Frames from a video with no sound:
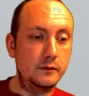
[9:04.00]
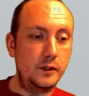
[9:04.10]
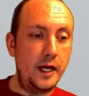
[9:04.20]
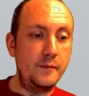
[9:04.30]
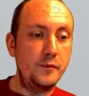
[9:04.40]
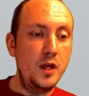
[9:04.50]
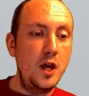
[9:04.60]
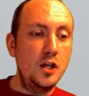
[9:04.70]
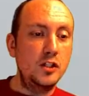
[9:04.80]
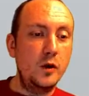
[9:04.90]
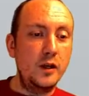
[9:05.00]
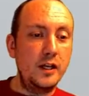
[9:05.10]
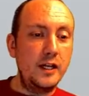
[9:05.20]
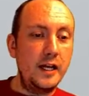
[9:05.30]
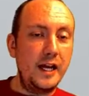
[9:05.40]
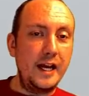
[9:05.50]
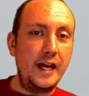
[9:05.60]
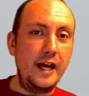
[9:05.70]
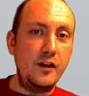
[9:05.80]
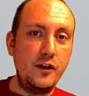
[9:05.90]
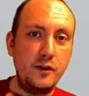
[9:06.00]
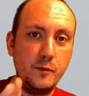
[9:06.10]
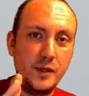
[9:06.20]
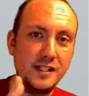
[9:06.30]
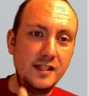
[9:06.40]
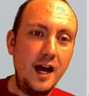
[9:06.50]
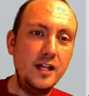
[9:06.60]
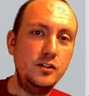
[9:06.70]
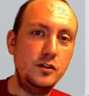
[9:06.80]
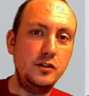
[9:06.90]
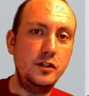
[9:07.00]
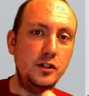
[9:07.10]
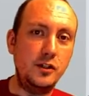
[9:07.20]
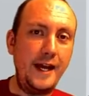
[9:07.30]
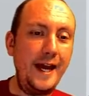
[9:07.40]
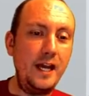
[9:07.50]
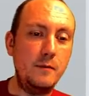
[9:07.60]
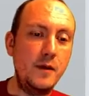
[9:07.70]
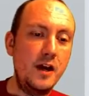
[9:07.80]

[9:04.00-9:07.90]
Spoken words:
Okay, so besides your name,